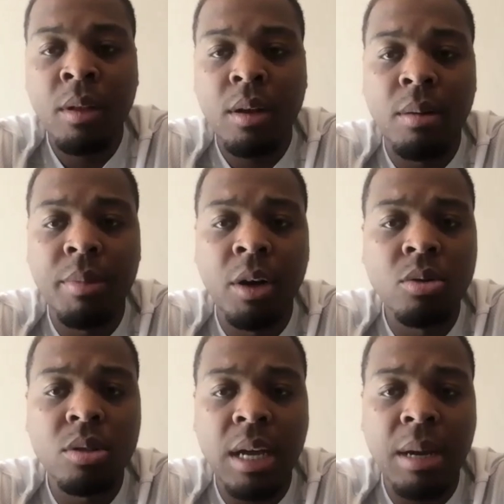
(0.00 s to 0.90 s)
those
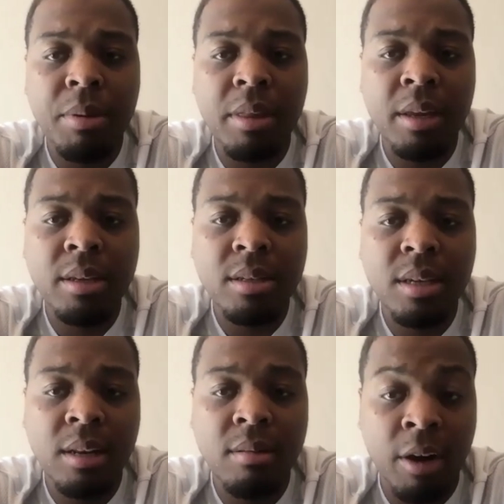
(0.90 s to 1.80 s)
type of things
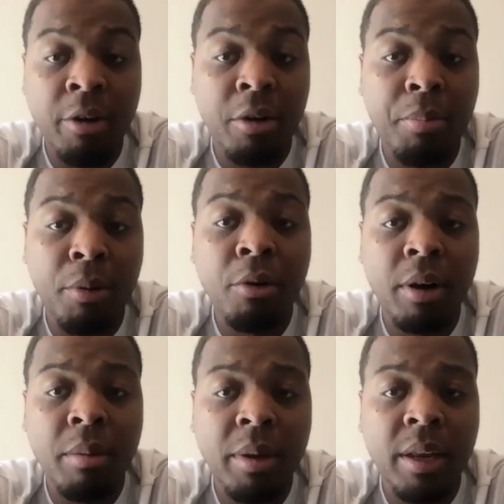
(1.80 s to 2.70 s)
can hurt a program.
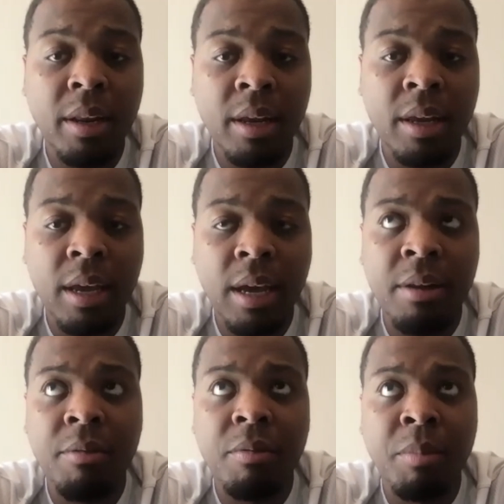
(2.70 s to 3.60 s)
It can kind
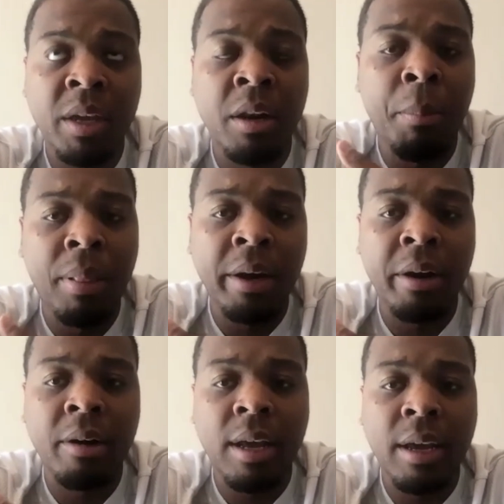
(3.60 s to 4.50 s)
of, being a player, like